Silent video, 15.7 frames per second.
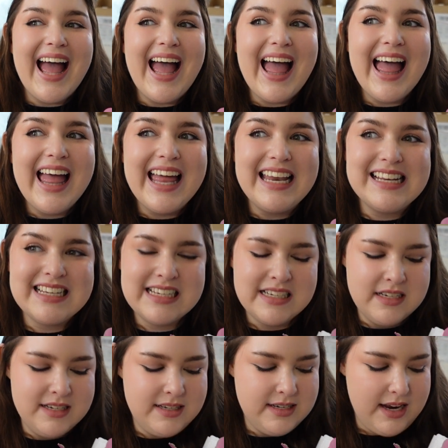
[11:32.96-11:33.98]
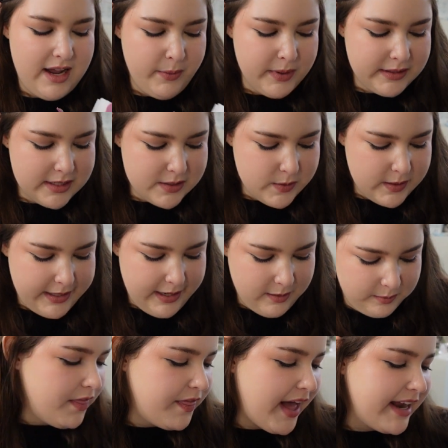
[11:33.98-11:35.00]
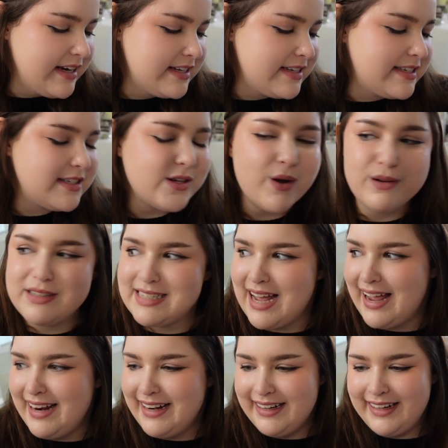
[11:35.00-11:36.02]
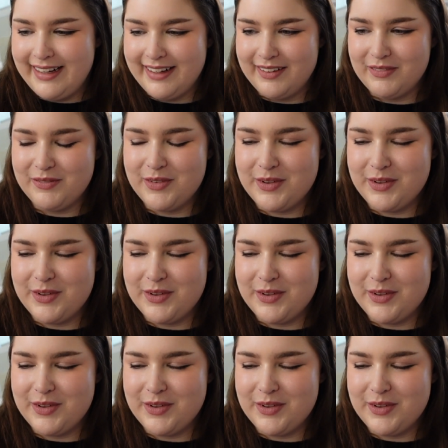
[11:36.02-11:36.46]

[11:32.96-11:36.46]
And I want this one now. That is so tiny.